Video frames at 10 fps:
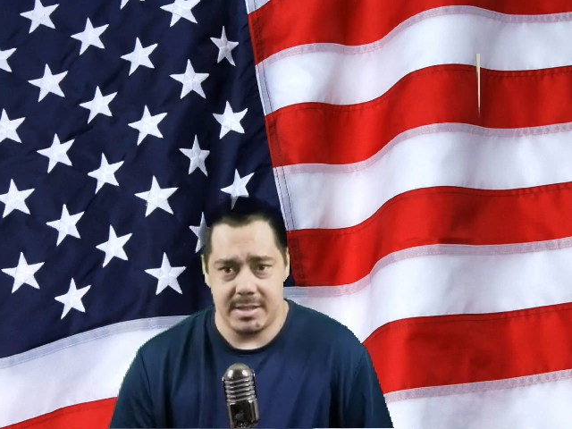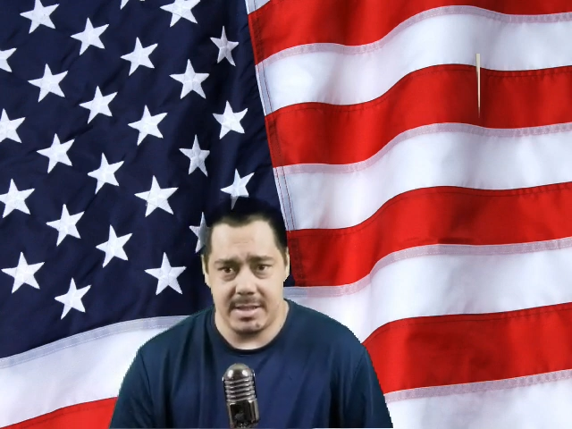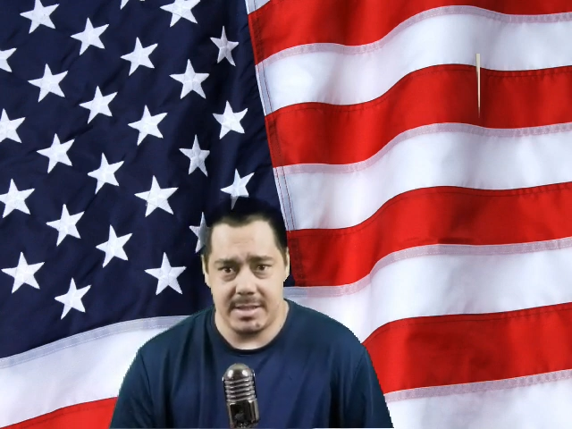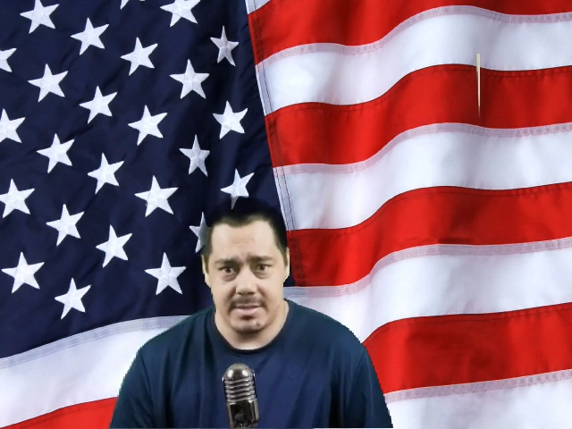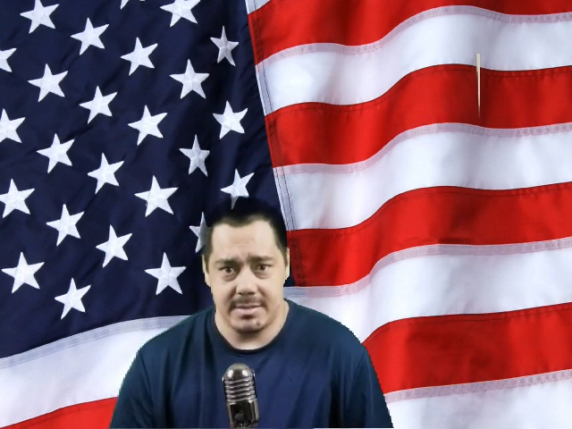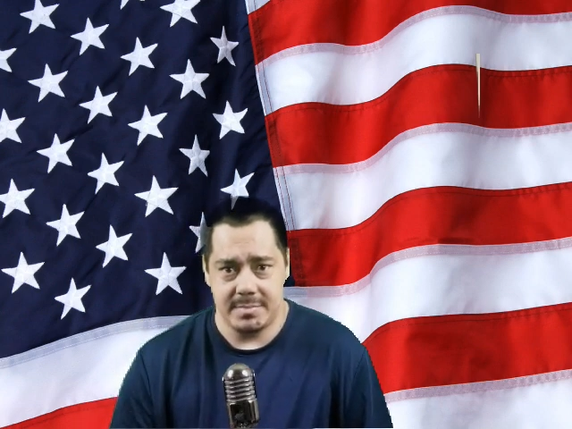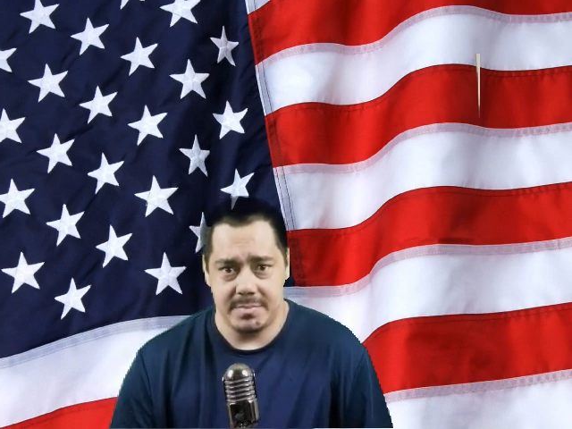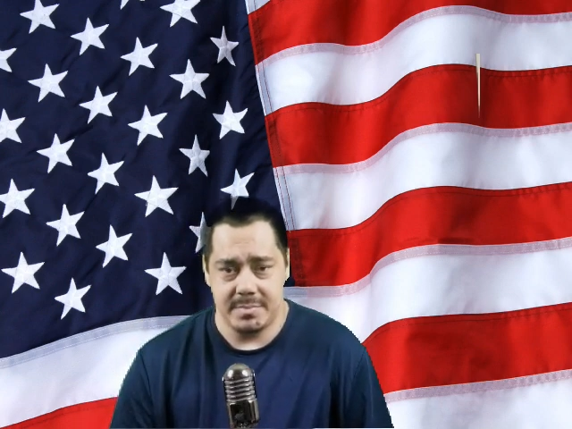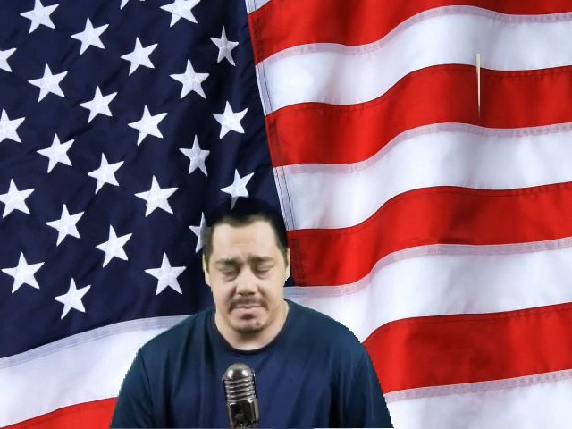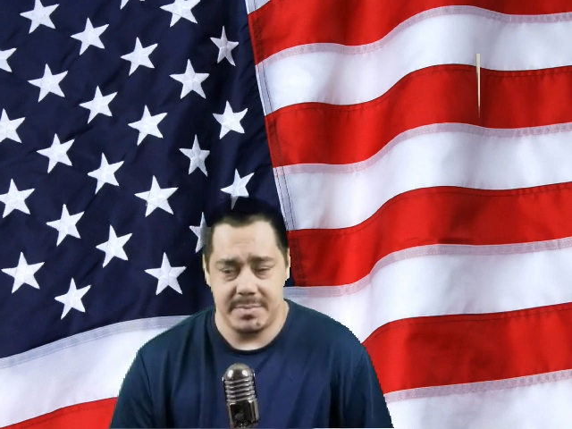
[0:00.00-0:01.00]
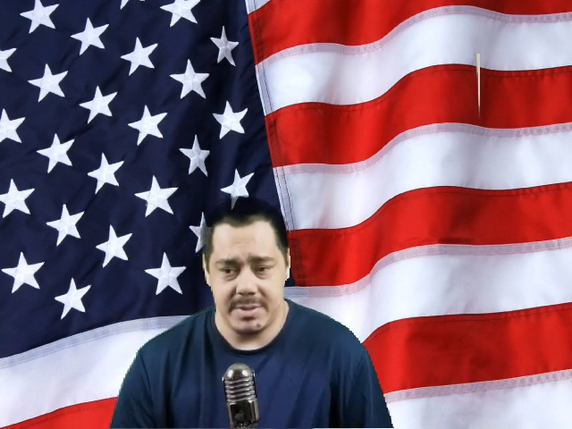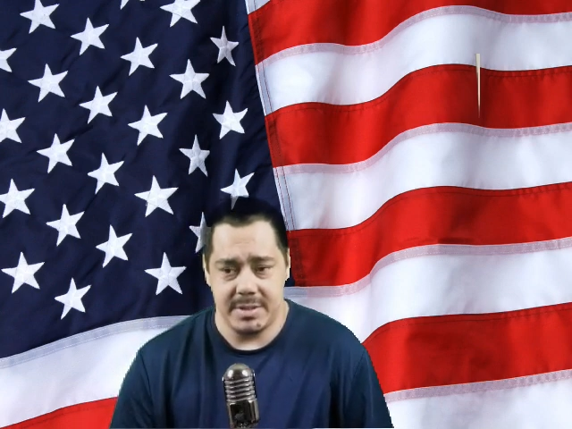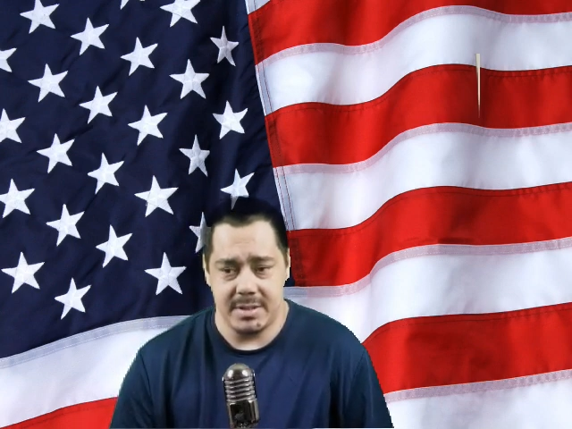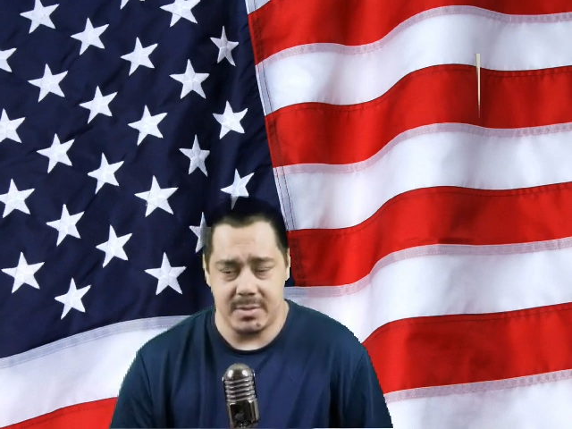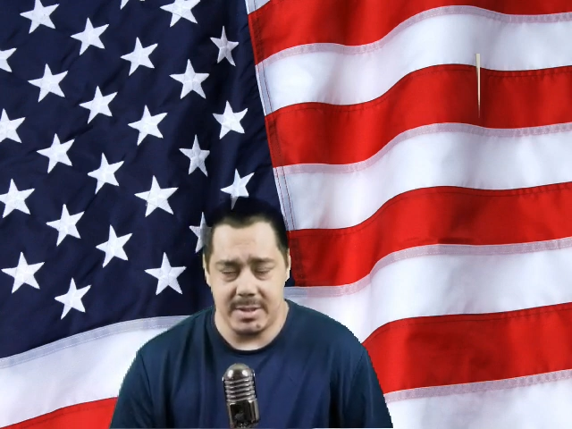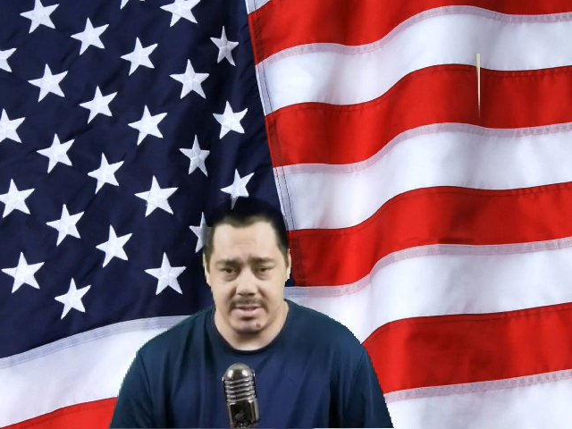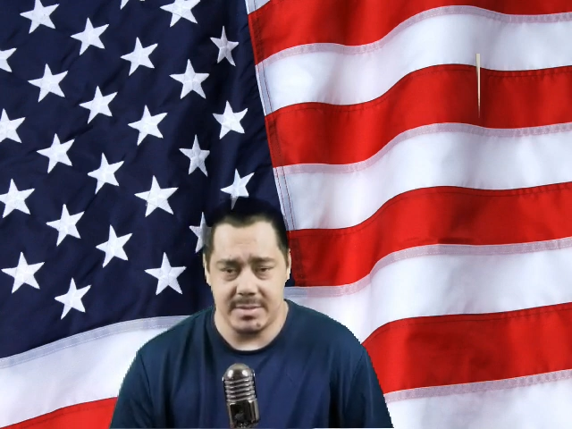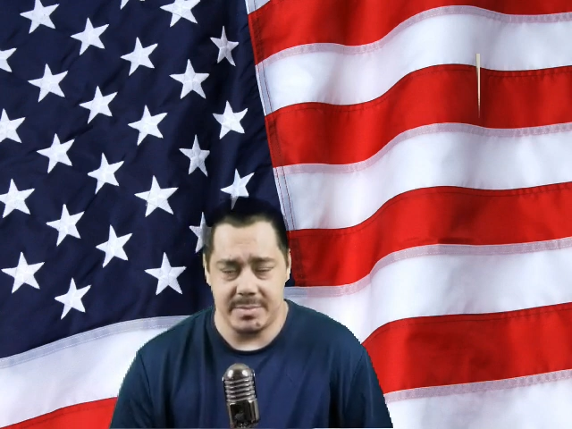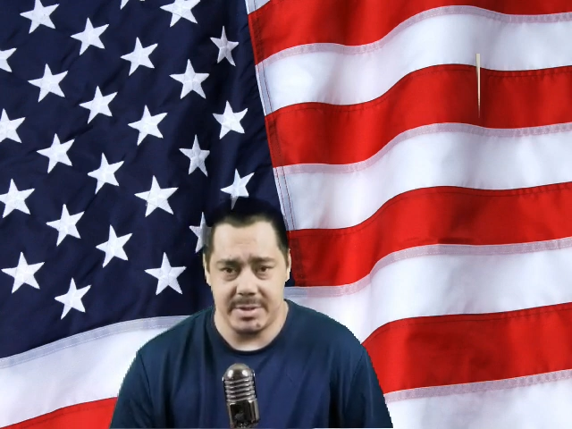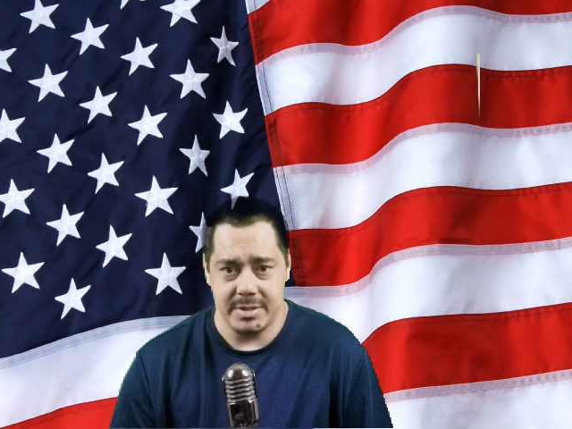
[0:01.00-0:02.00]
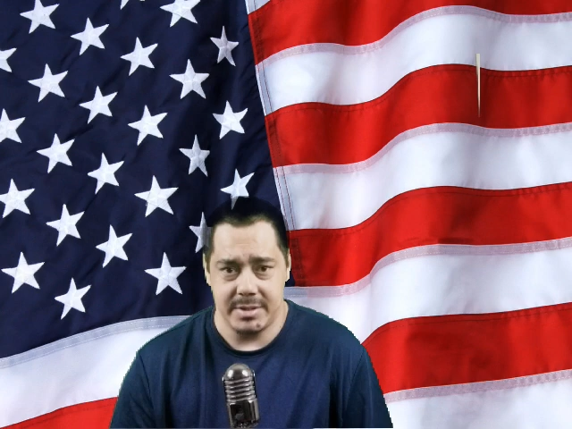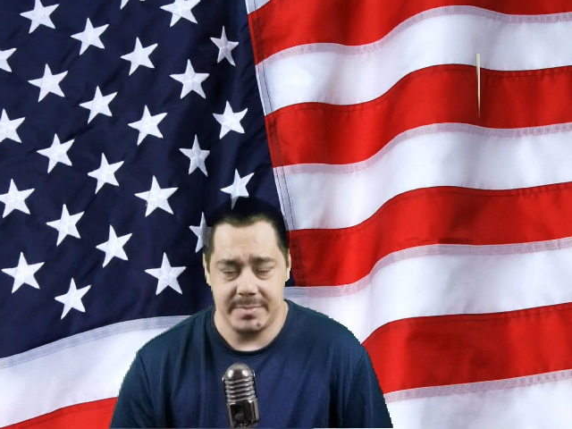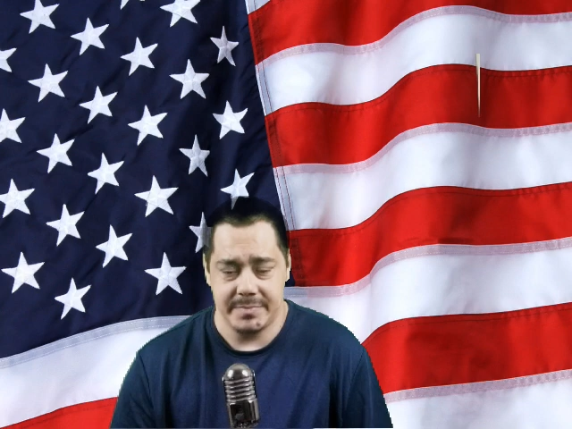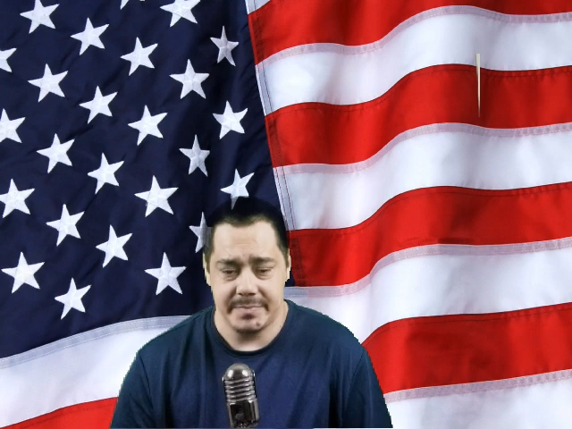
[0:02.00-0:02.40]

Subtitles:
guys, but quite simply,